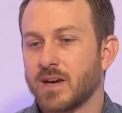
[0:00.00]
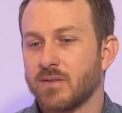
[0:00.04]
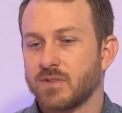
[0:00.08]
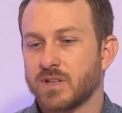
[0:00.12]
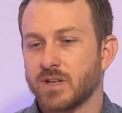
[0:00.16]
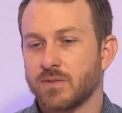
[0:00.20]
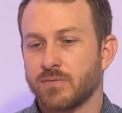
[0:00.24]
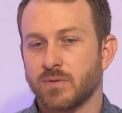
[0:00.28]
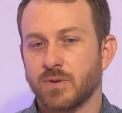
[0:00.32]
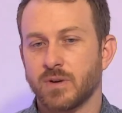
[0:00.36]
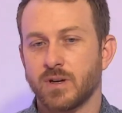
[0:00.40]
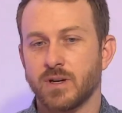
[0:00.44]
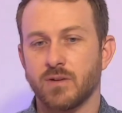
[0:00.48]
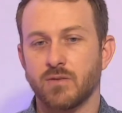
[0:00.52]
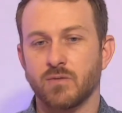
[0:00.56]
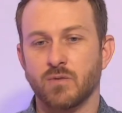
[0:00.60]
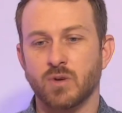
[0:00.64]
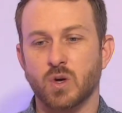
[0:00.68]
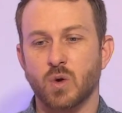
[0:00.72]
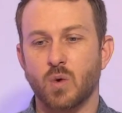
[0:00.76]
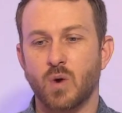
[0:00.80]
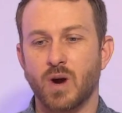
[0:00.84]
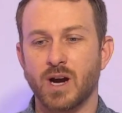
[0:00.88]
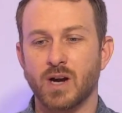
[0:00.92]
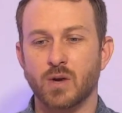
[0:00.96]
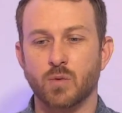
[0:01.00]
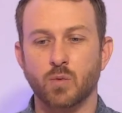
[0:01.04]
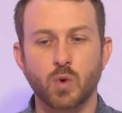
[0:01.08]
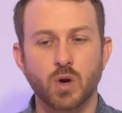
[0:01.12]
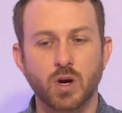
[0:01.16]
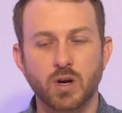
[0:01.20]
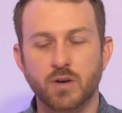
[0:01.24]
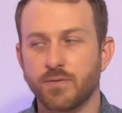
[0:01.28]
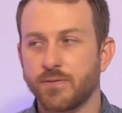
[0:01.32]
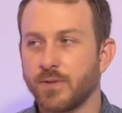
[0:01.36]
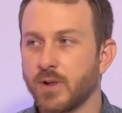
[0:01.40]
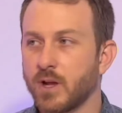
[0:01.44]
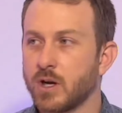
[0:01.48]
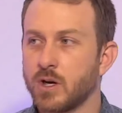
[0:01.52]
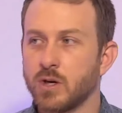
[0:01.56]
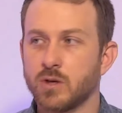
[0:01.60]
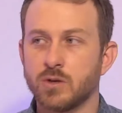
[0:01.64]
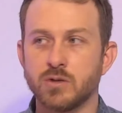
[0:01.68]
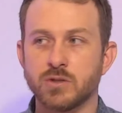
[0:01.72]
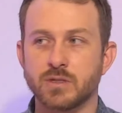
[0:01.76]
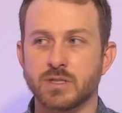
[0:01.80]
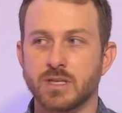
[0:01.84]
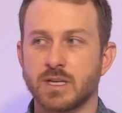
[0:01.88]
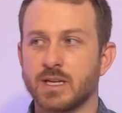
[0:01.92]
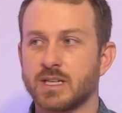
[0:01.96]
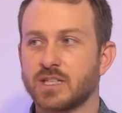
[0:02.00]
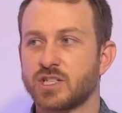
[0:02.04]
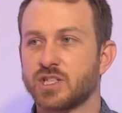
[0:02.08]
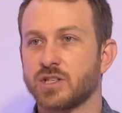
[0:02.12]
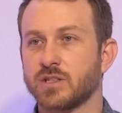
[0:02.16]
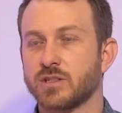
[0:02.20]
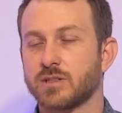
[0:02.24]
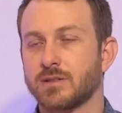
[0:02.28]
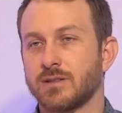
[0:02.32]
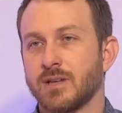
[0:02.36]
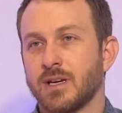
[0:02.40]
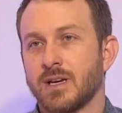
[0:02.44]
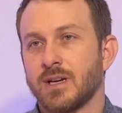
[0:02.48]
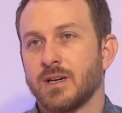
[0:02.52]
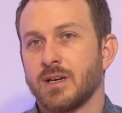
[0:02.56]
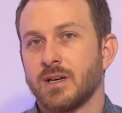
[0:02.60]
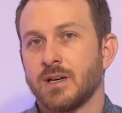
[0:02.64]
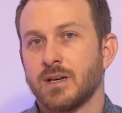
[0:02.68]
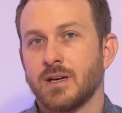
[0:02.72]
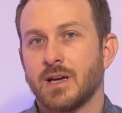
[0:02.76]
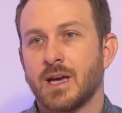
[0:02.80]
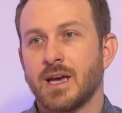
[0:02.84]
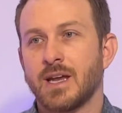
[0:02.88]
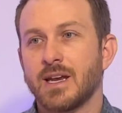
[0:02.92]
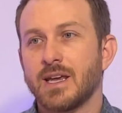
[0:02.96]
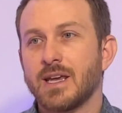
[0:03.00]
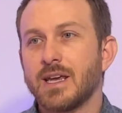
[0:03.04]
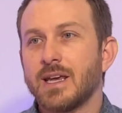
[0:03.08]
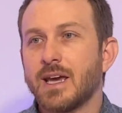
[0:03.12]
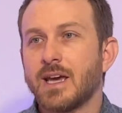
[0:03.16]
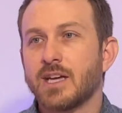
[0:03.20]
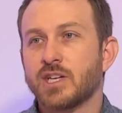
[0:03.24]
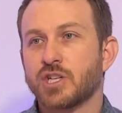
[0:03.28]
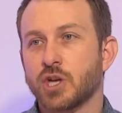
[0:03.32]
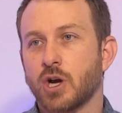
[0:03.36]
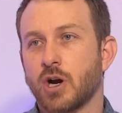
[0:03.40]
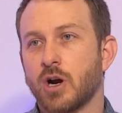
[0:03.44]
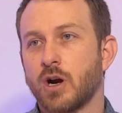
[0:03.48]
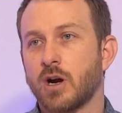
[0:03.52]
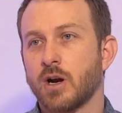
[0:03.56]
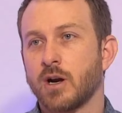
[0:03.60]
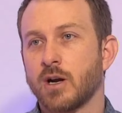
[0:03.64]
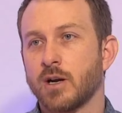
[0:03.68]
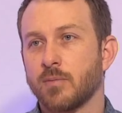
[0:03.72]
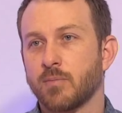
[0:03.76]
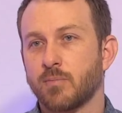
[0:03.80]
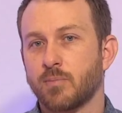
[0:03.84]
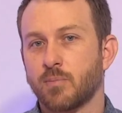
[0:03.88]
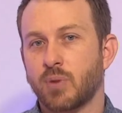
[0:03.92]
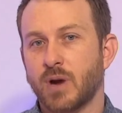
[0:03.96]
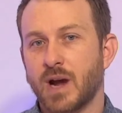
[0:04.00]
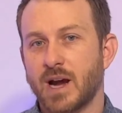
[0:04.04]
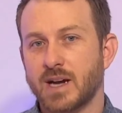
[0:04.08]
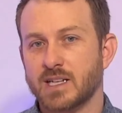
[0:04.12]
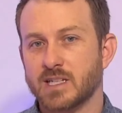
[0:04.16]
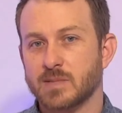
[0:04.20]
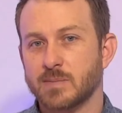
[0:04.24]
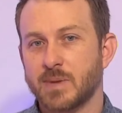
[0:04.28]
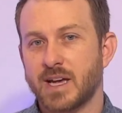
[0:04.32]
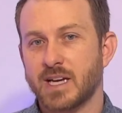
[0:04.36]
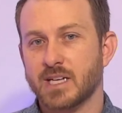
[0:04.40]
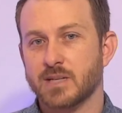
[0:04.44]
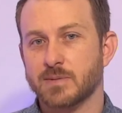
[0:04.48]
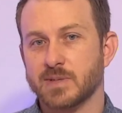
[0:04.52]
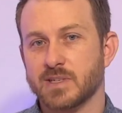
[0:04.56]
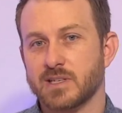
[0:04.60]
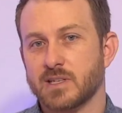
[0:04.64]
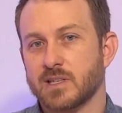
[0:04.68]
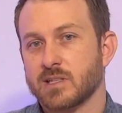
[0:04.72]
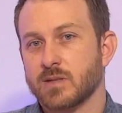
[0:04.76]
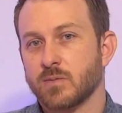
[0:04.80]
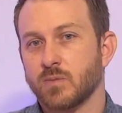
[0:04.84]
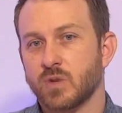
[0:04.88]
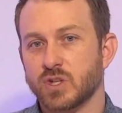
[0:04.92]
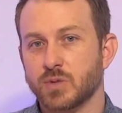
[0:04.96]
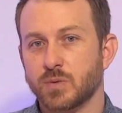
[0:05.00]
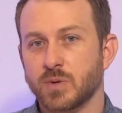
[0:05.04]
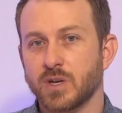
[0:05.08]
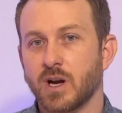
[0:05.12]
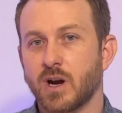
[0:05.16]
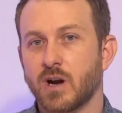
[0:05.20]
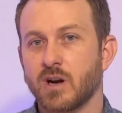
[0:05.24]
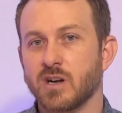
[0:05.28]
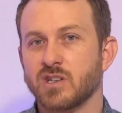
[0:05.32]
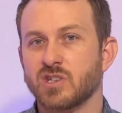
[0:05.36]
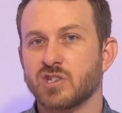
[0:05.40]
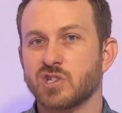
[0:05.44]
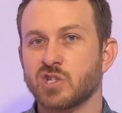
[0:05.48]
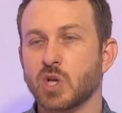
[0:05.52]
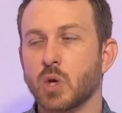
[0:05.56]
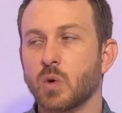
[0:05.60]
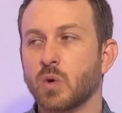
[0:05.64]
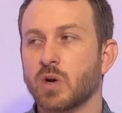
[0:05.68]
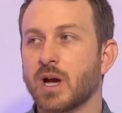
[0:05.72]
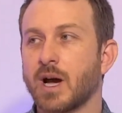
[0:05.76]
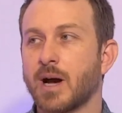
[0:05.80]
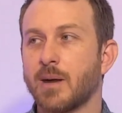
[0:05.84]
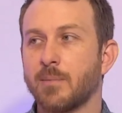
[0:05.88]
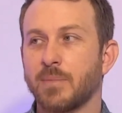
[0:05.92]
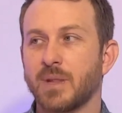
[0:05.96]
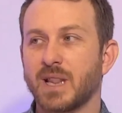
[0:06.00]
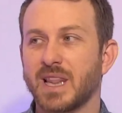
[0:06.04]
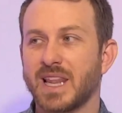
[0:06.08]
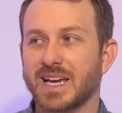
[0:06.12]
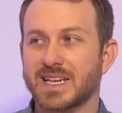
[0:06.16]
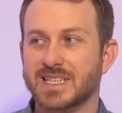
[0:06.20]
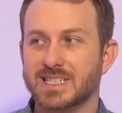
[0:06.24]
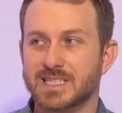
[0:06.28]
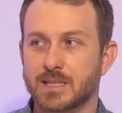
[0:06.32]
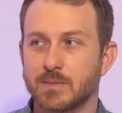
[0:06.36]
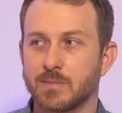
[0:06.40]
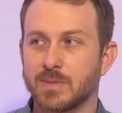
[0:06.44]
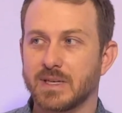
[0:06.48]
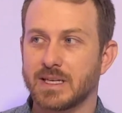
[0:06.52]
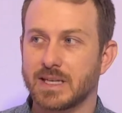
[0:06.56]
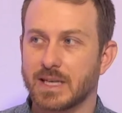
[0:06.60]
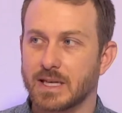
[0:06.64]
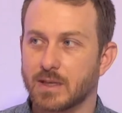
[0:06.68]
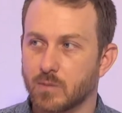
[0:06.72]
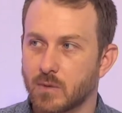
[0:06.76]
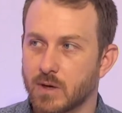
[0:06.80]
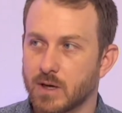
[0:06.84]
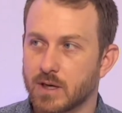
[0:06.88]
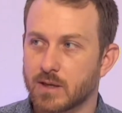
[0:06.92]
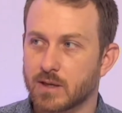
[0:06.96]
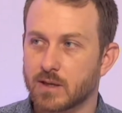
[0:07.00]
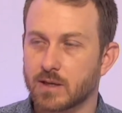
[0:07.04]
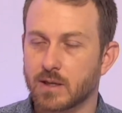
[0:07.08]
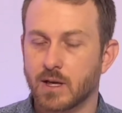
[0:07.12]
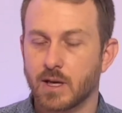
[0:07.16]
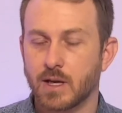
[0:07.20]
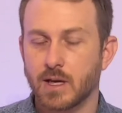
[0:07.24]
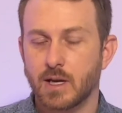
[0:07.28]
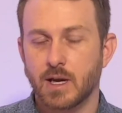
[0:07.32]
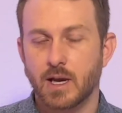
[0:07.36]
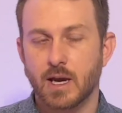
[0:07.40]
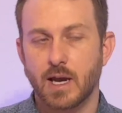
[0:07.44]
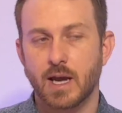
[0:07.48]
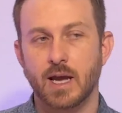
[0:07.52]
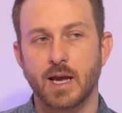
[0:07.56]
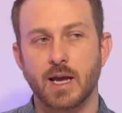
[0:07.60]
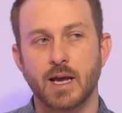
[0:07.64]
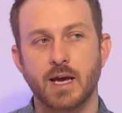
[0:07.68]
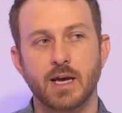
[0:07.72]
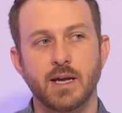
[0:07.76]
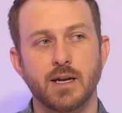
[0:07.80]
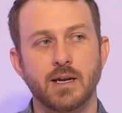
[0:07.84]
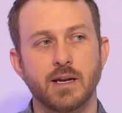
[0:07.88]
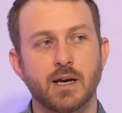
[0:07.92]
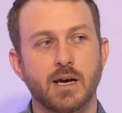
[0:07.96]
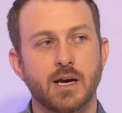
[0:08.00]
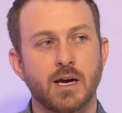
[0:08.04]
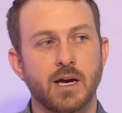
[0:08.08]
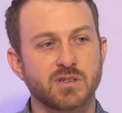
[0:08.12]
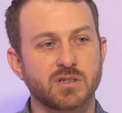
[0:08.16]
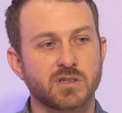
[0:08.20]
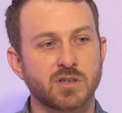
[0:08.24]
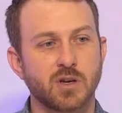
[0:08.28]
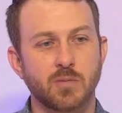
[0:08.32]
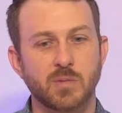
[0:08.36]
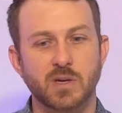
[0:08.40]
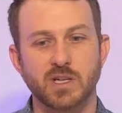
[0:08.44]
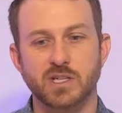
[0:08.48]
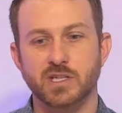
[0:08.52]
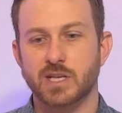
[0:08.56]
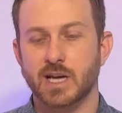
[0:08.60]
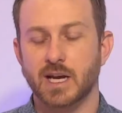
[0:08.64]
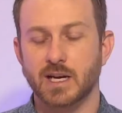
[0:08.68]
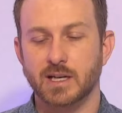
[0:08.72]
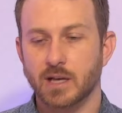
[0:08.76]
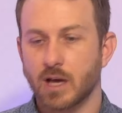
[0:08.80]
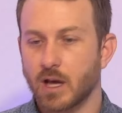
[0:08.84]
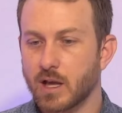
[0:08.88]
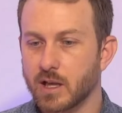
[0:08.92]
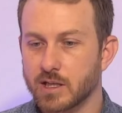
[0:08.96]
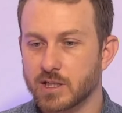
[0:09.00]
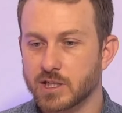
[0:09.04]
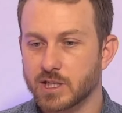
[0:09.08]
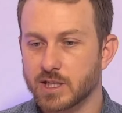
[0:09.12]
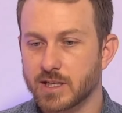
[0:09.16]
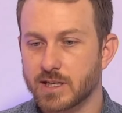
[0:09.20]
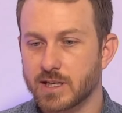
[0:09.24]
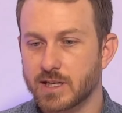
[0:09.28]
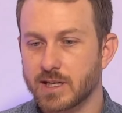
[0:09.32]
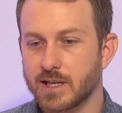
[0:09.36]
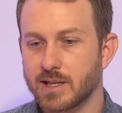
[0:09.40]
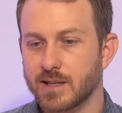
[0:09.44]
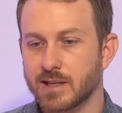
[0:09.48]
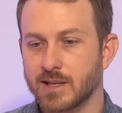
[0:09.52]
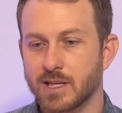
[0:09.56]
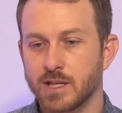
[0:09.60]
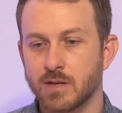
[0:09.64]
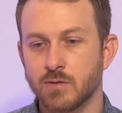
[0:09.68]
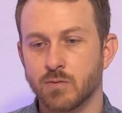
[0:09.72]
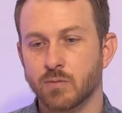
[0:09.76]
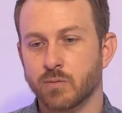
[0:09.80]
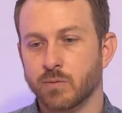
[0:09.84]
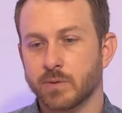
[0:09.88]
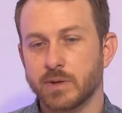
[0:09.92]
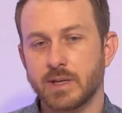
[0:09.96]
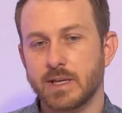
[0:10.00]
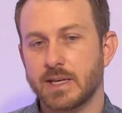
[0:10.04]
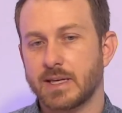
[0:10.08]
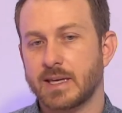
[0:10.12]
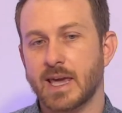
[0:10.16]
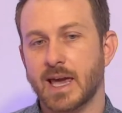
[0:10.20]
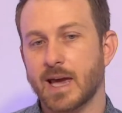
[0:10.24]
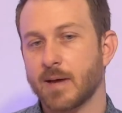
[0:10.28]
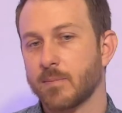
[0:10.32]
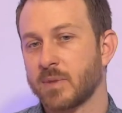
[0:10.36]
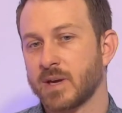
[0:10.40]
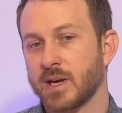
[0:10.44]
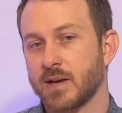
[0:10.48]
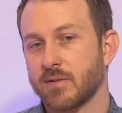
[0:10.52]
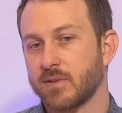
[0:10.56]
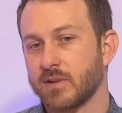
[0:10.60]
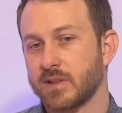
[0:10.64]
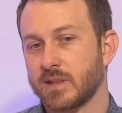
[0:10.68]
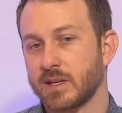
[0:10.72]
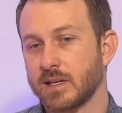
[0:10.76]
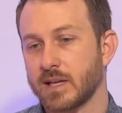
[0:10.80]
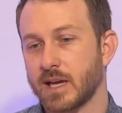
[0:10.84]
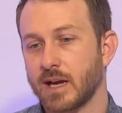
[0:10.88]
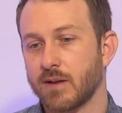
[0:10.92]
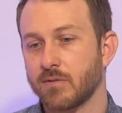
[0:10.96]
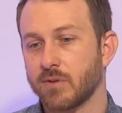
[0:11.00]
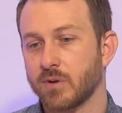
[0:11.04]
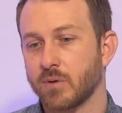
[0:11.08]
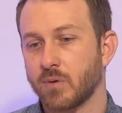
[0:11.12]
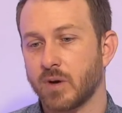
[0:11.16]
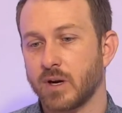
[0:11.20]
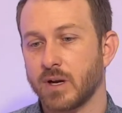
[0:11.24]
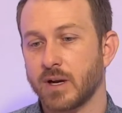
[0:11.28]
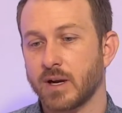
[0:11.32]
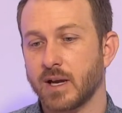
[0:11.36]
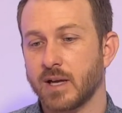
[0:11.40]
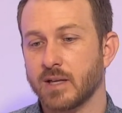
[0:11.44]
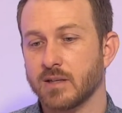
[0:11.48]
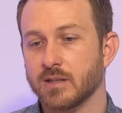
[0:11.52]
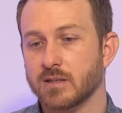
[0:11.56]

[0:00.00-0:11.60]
they have different required workflows, and it's just an EHR and practice management system, which we are, is so complex to begin with, and there's so much technology in it that you really can't be everything to everyone.